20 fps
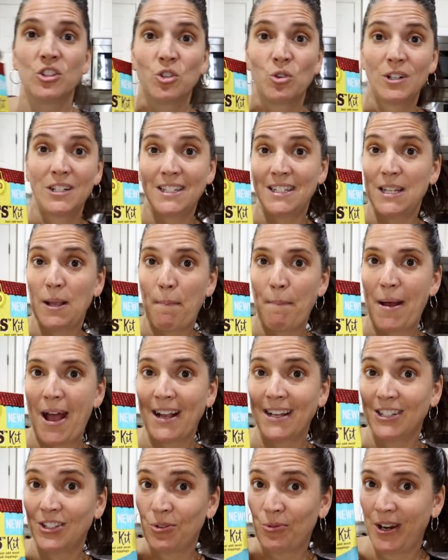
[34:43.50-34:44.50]
tortilla
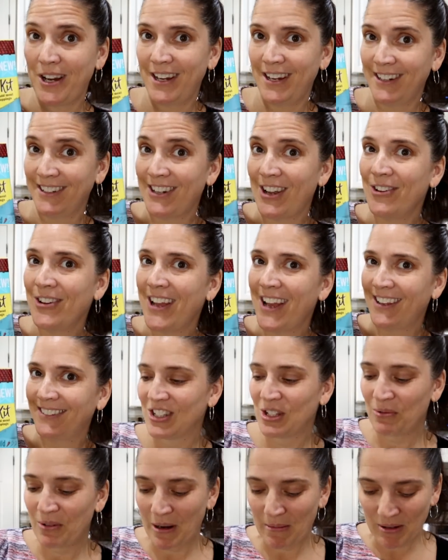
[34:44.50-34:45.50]
pockets right here. Oh yeah.
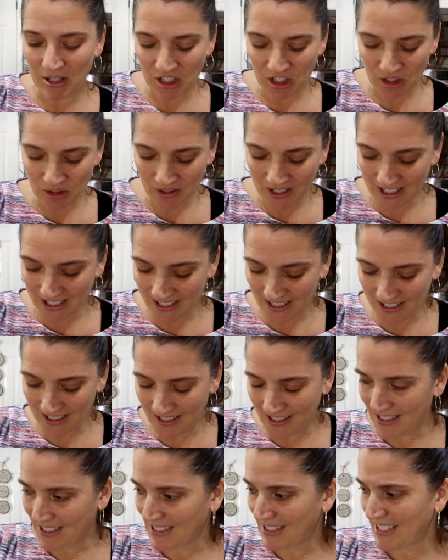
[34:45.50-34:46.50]
So what I'm gonna do
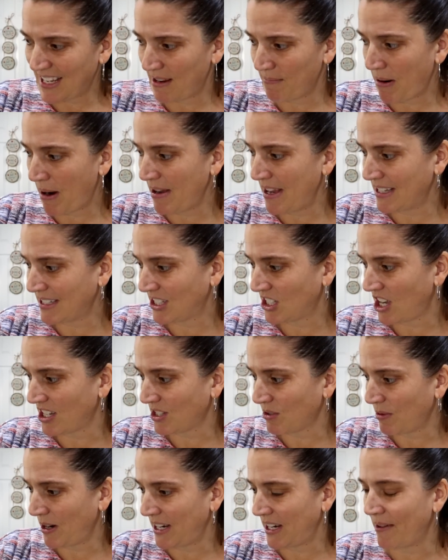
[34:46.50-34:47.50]
is, I probably have
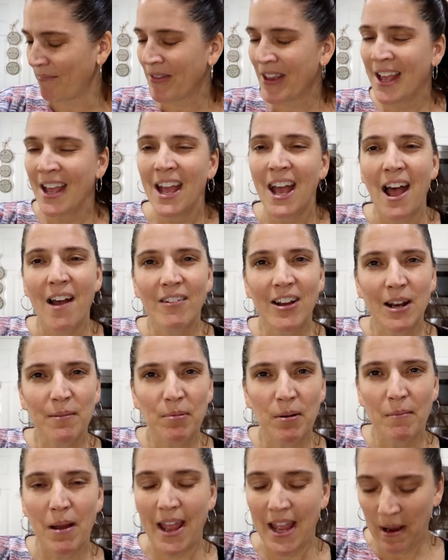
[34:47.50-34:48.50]
sauce right in it. I've gotta
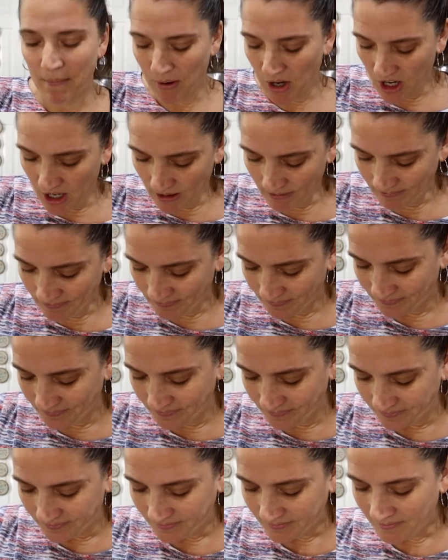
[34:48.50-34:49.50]
put my hamburger.
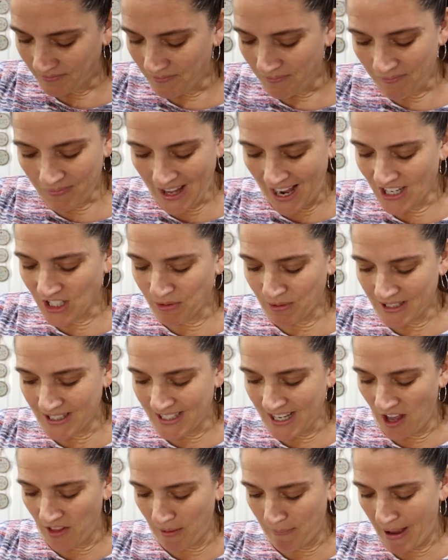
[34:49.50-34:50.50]
I just wanna
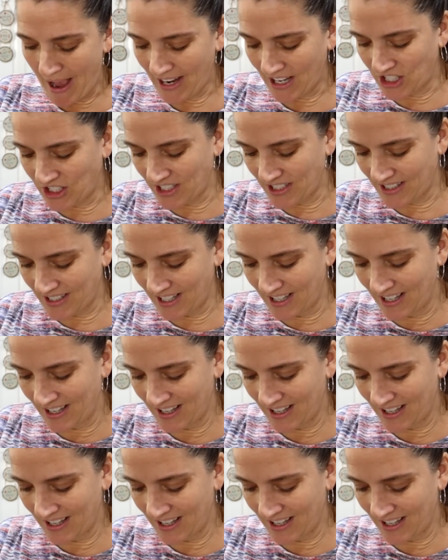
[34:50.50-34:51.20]
see how they package this.